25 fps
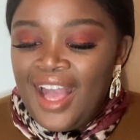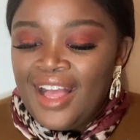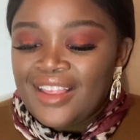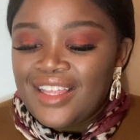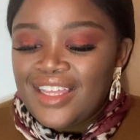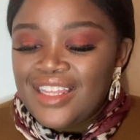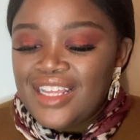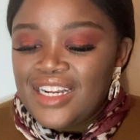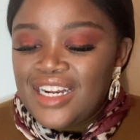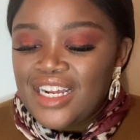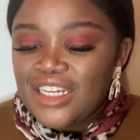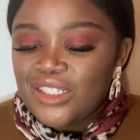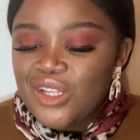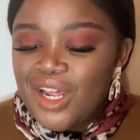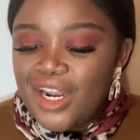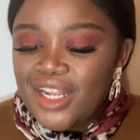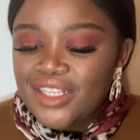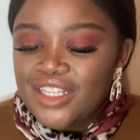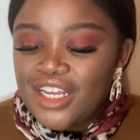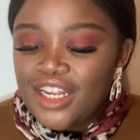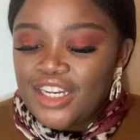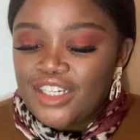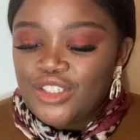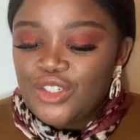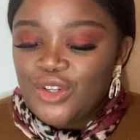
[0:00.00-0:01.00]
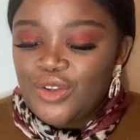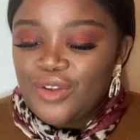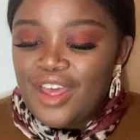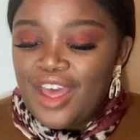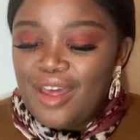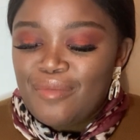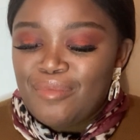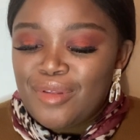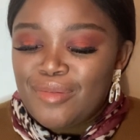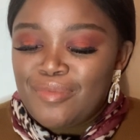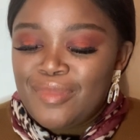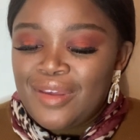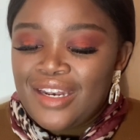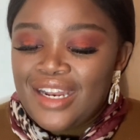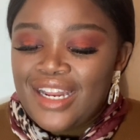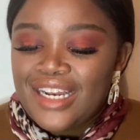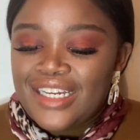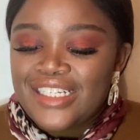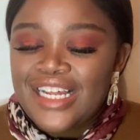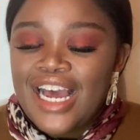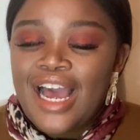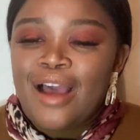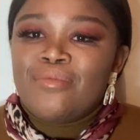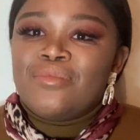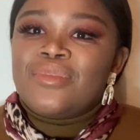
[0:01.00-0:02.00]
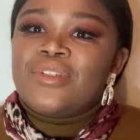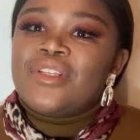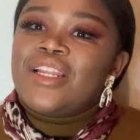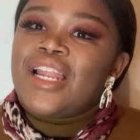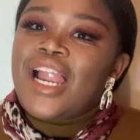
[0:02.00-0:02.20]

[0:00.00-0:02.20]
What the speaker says: Then the next one is that you can be mean at times.